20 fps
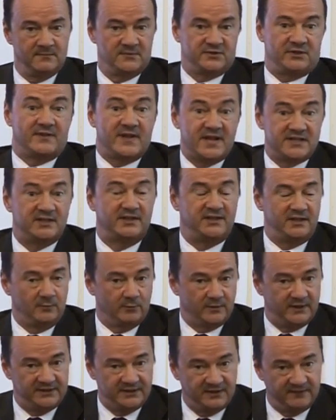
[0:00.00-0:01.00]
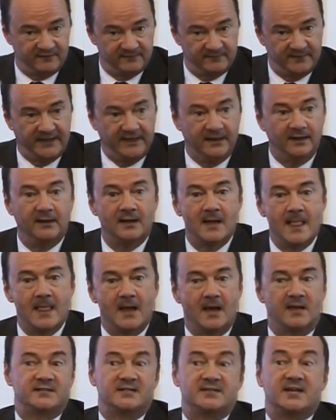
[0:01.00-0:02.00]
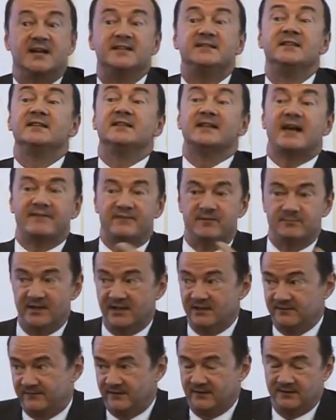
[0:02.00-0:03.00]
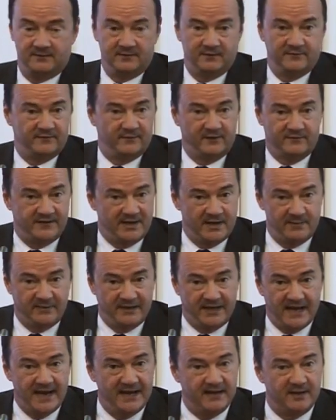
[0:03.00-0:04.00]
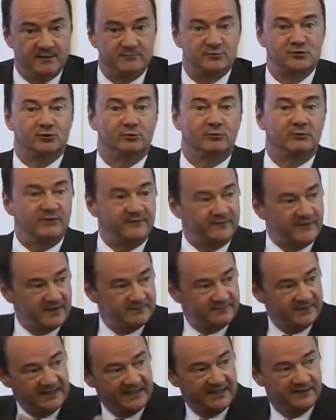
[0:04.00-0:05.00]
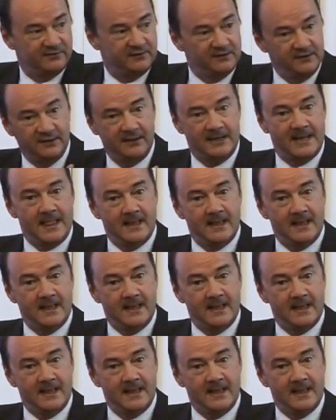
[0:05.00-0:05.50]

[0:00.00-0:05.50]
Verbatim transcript: So that's, I think, what it did for me. As I say, I didn't have the benefit of, of an MBA, and I'm sure if I'd been given